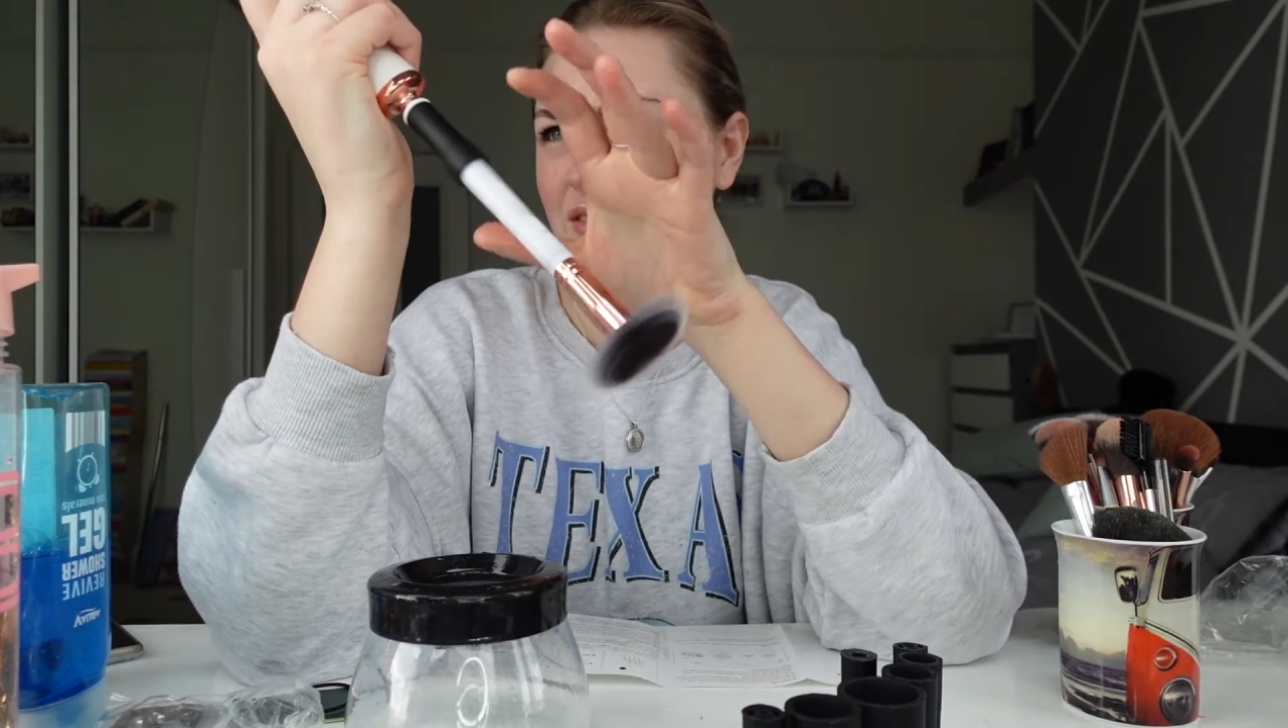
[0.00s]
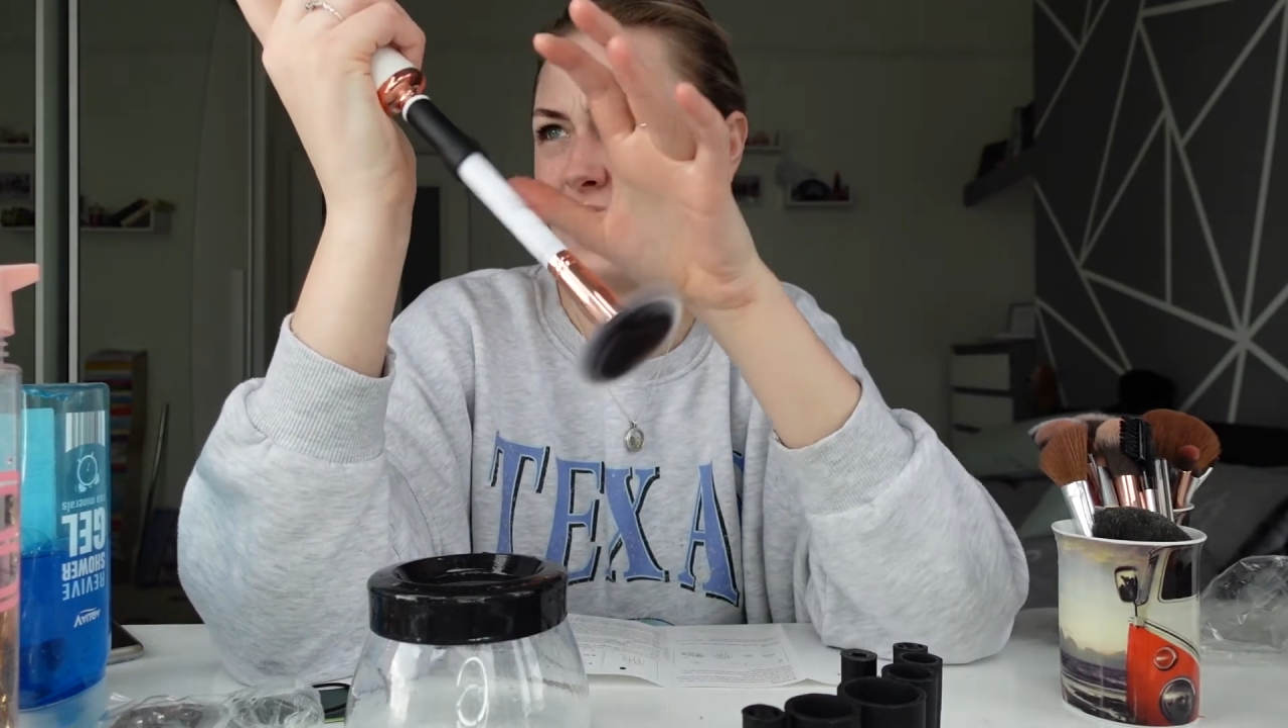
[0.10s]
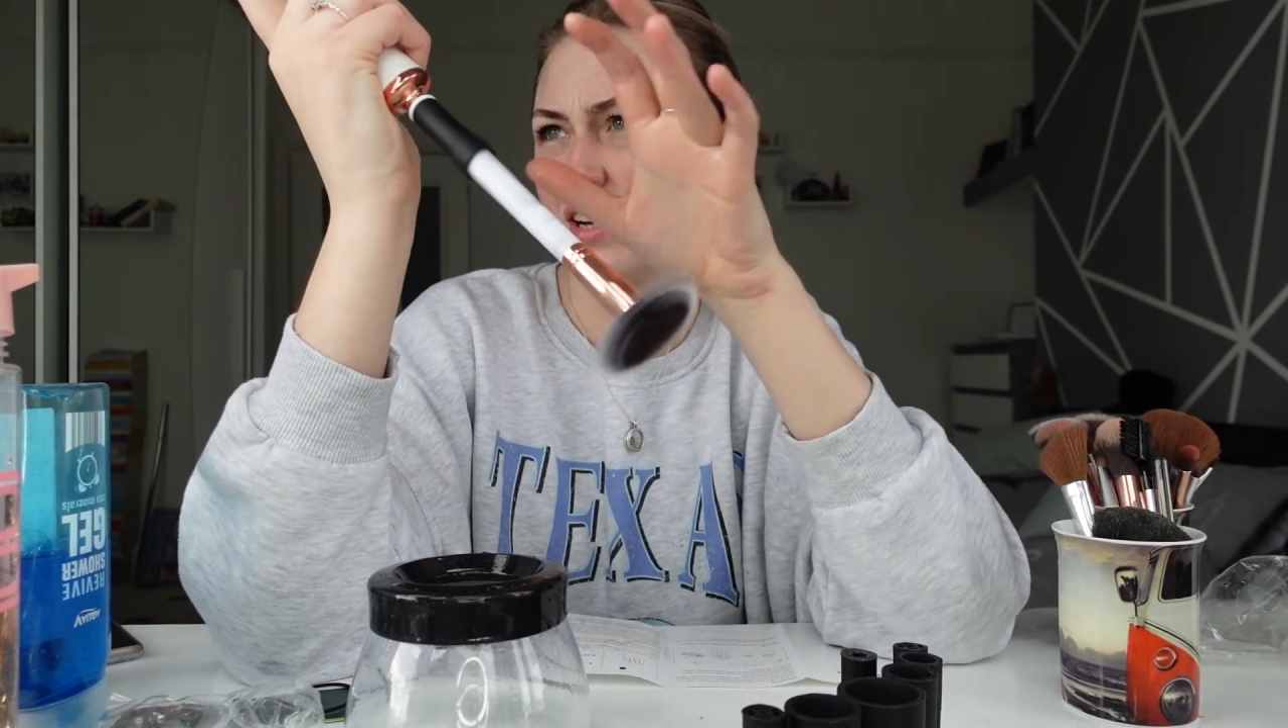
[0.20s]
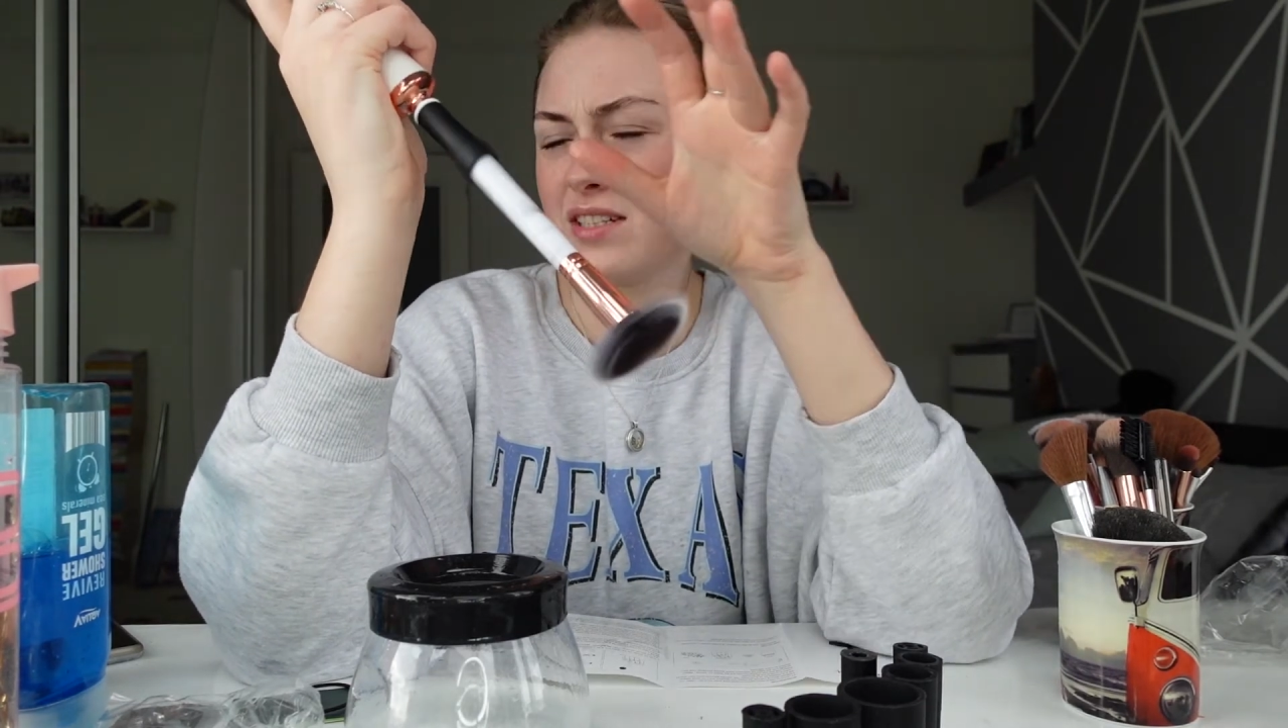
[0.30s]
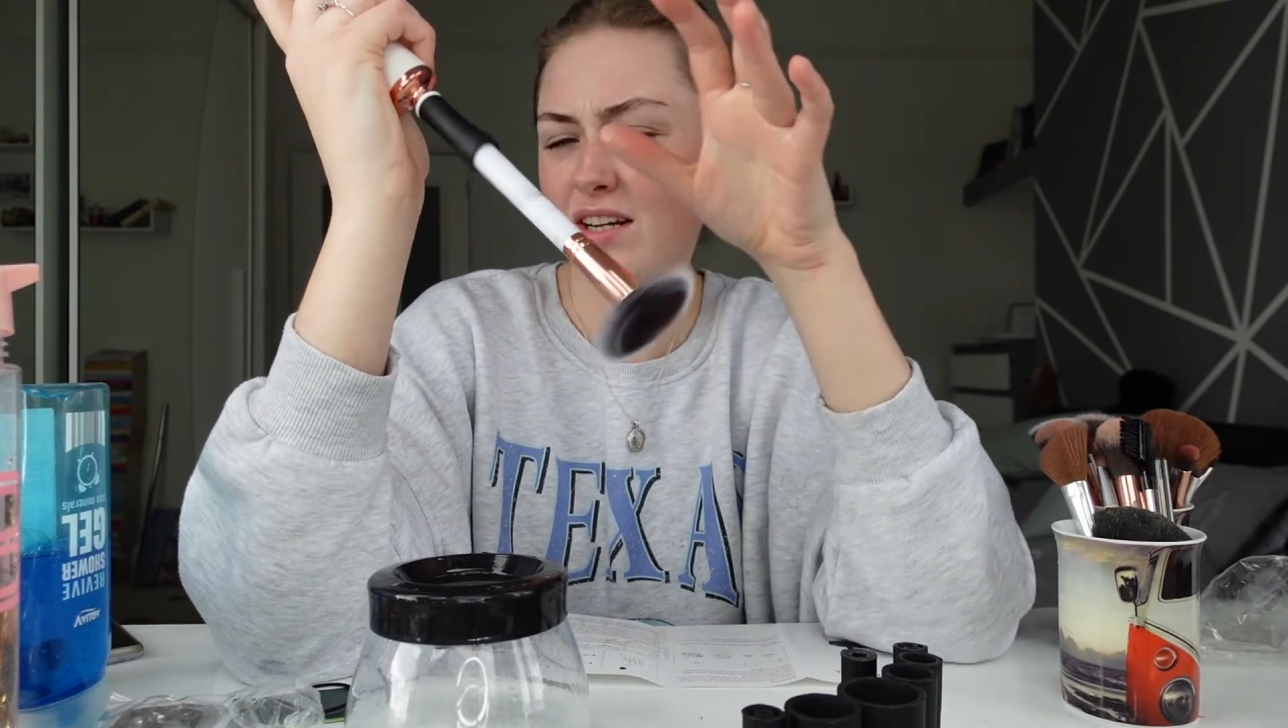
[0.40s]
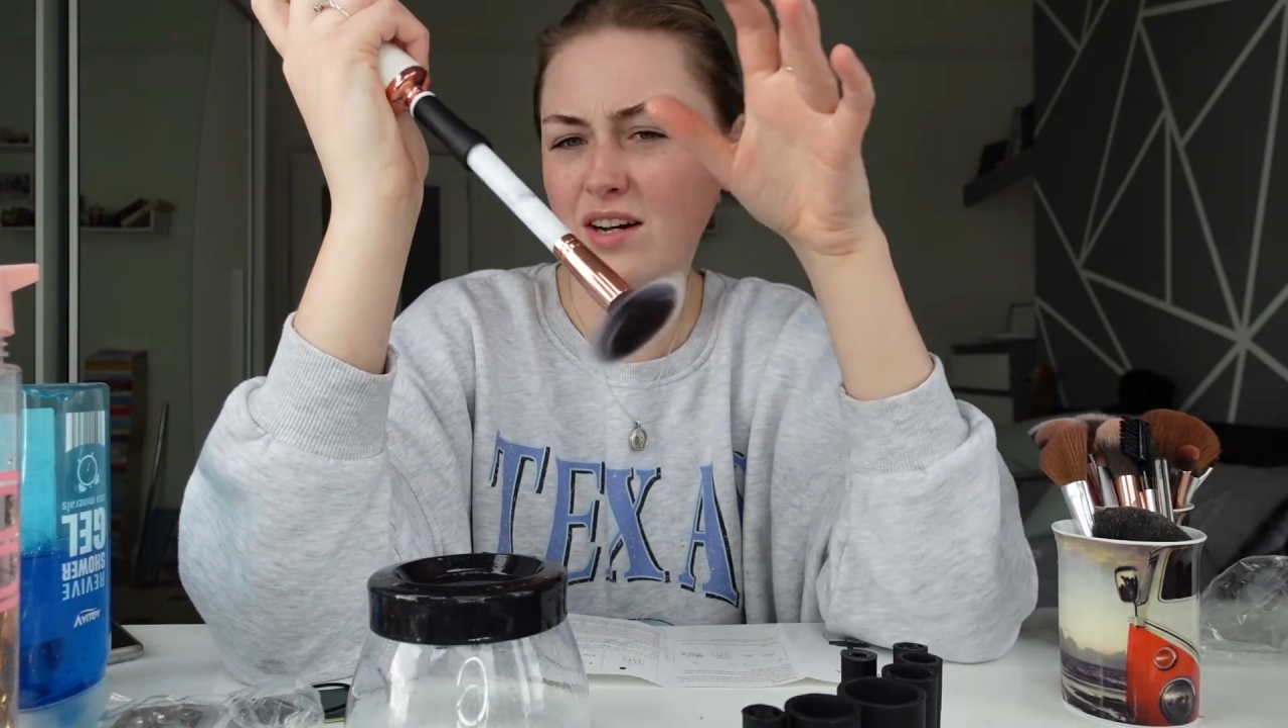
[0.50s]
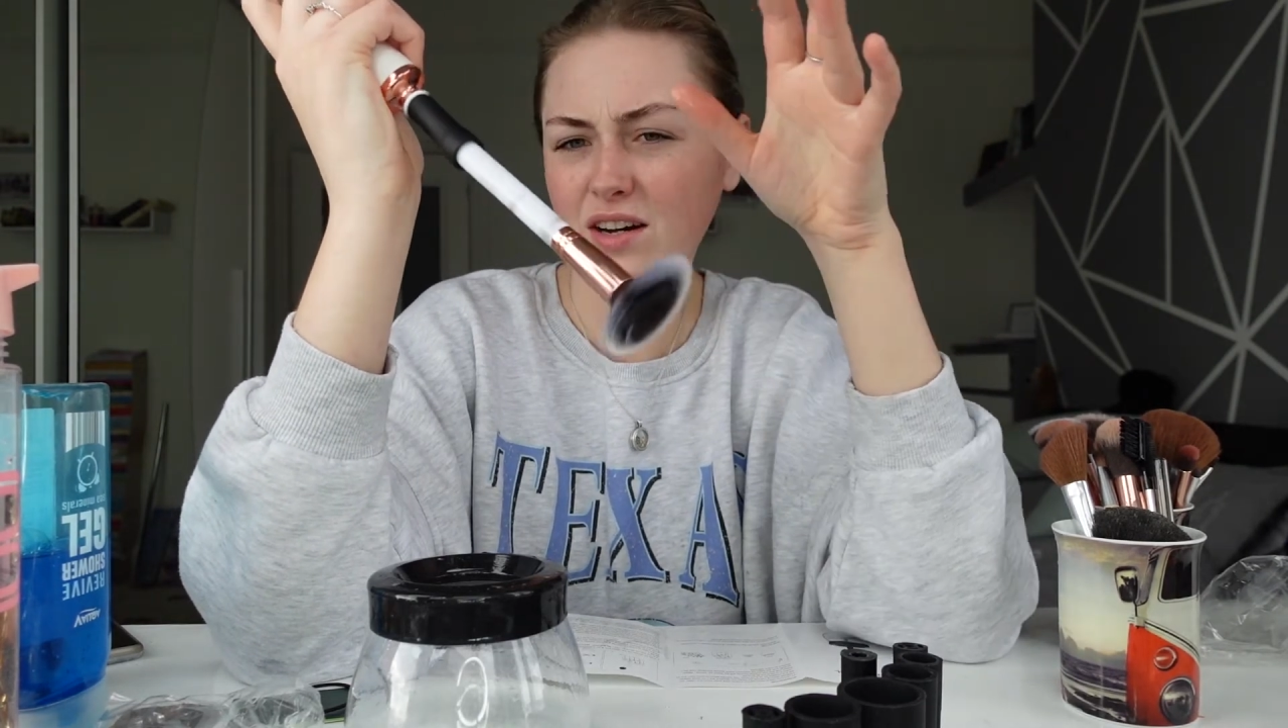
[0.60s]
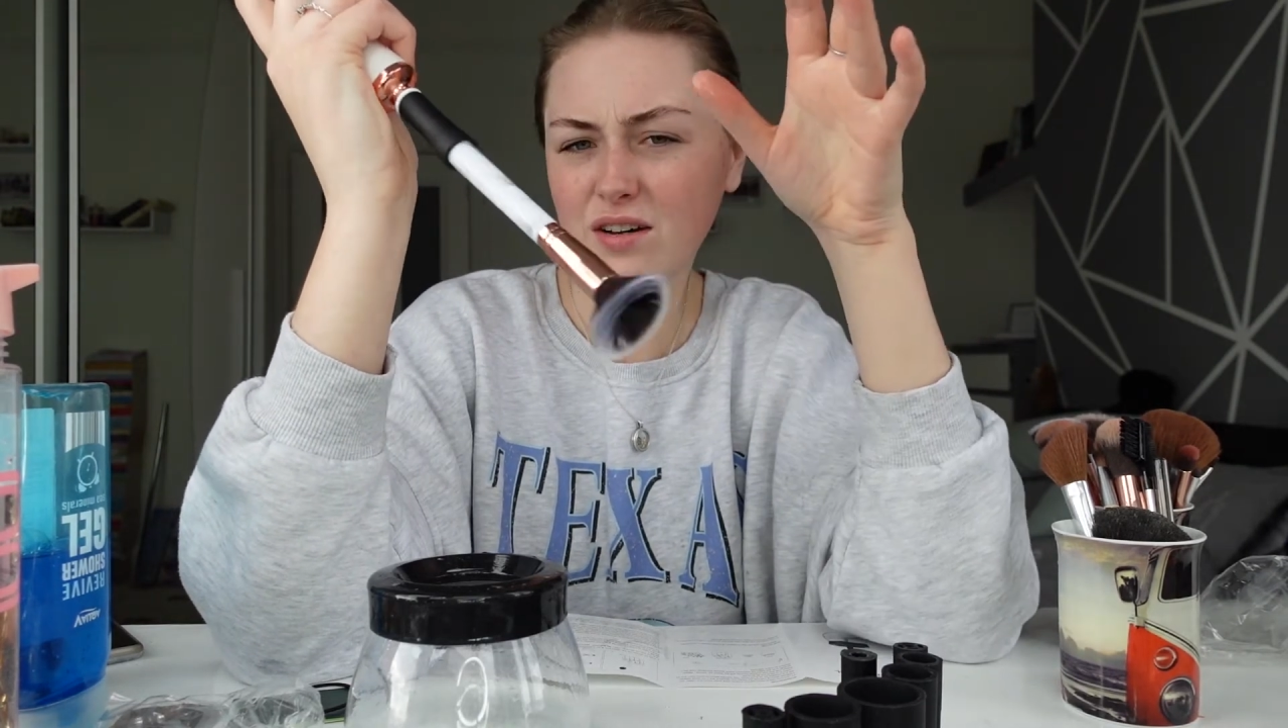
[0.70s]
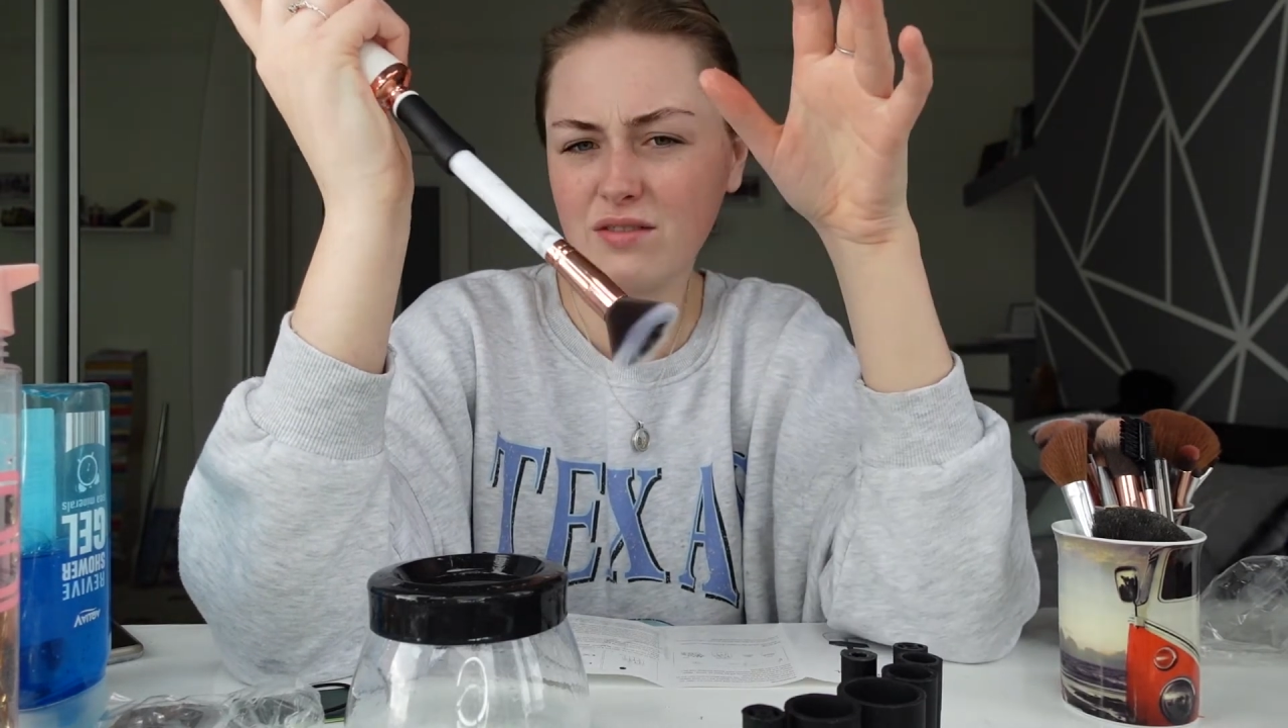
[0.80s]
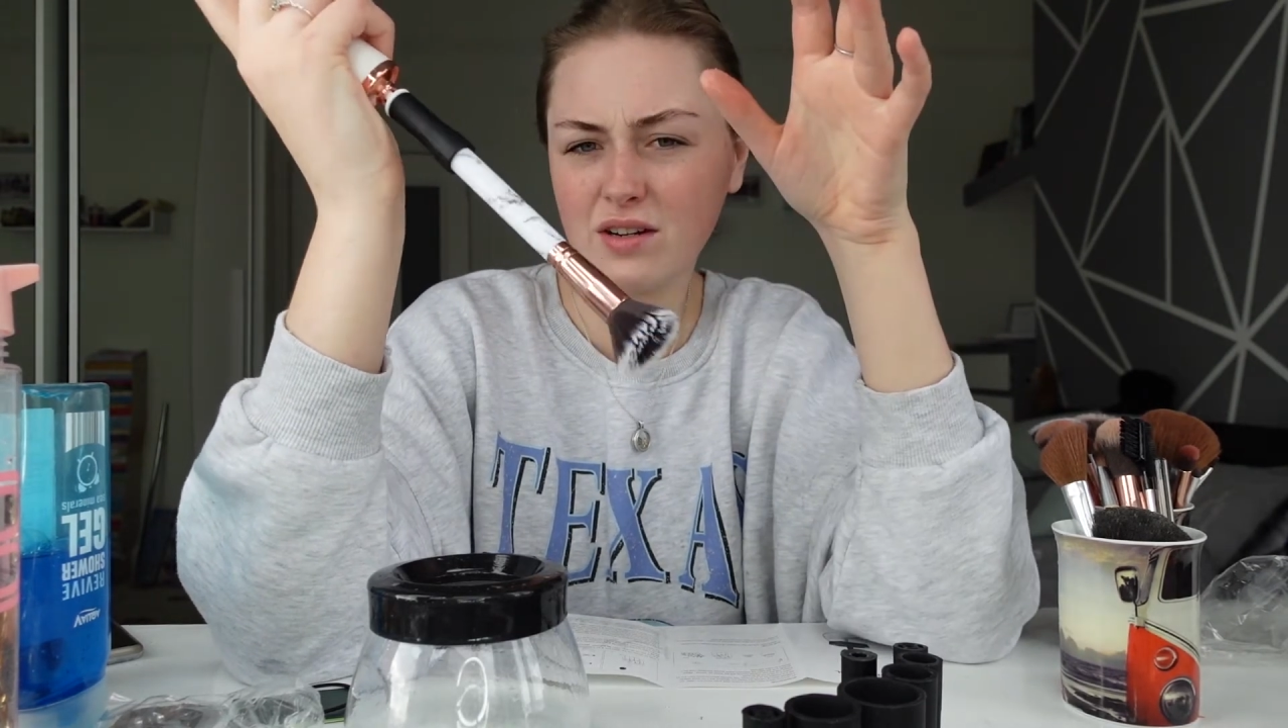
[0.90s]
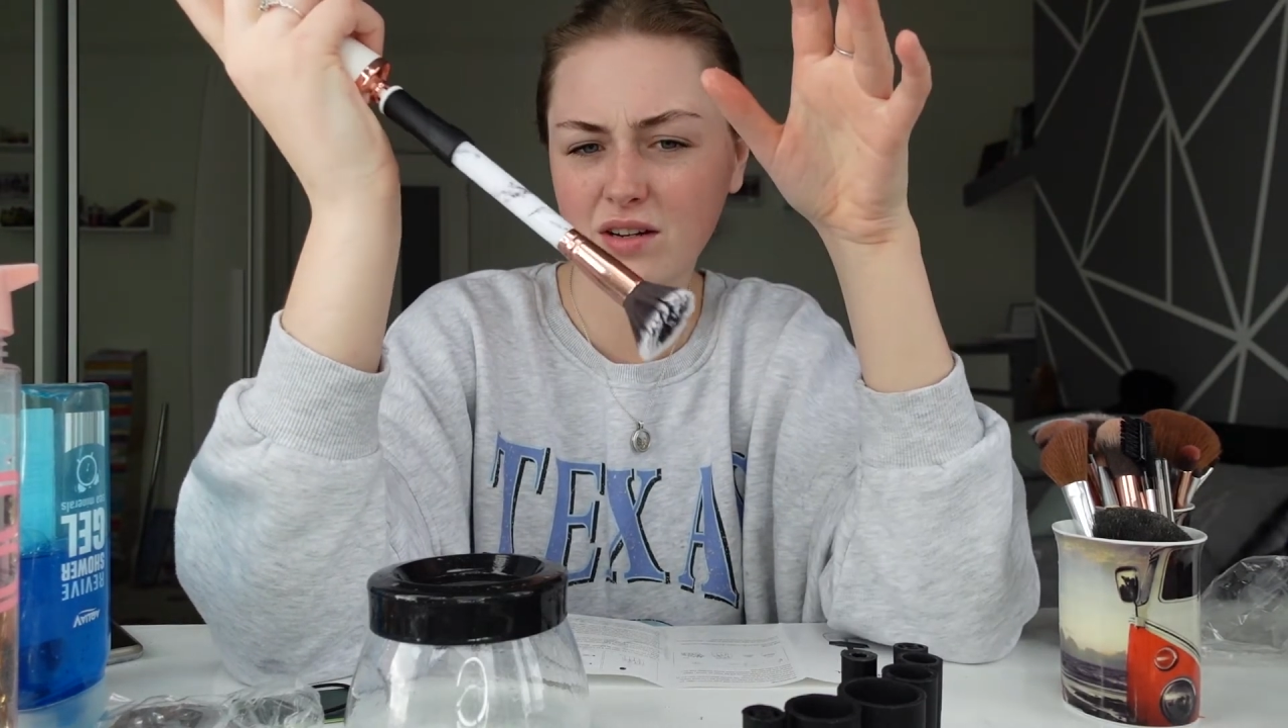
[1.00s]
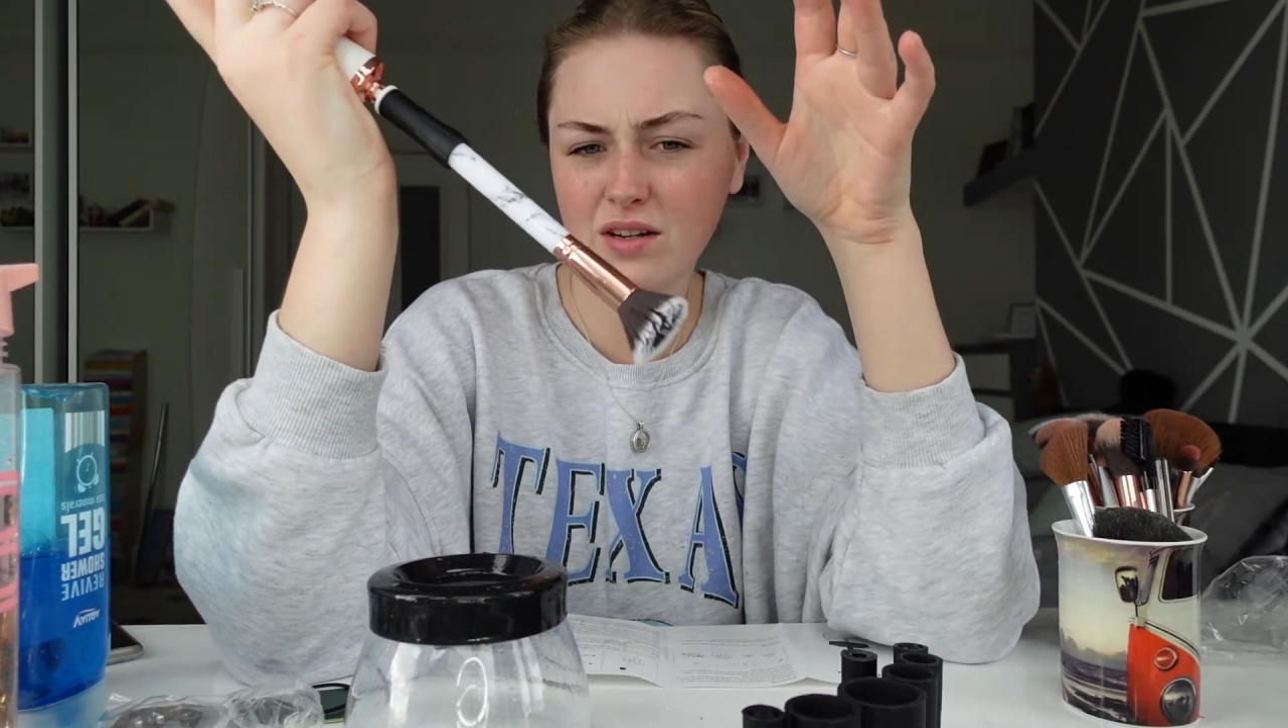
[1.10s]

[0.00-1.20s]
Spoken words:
Right, let's turn it off.